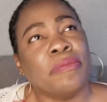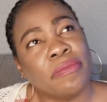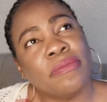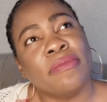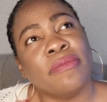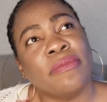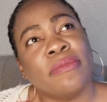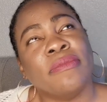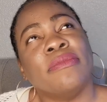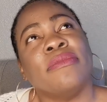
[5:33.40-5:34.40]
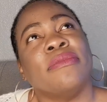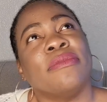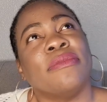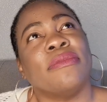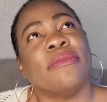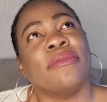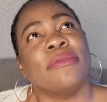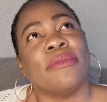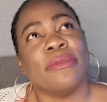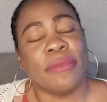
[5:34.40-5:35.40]

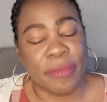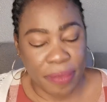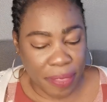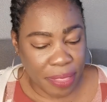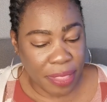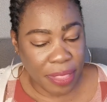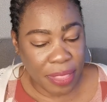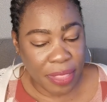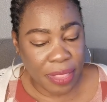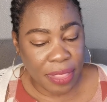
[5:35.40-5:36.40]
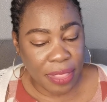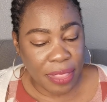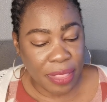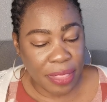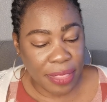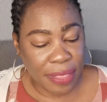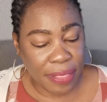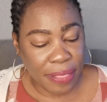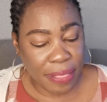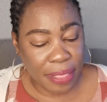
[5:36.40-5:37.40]

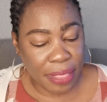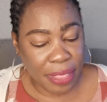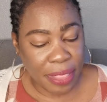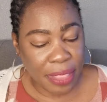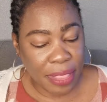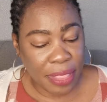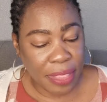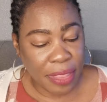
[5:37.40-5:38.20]
Nobody speaks.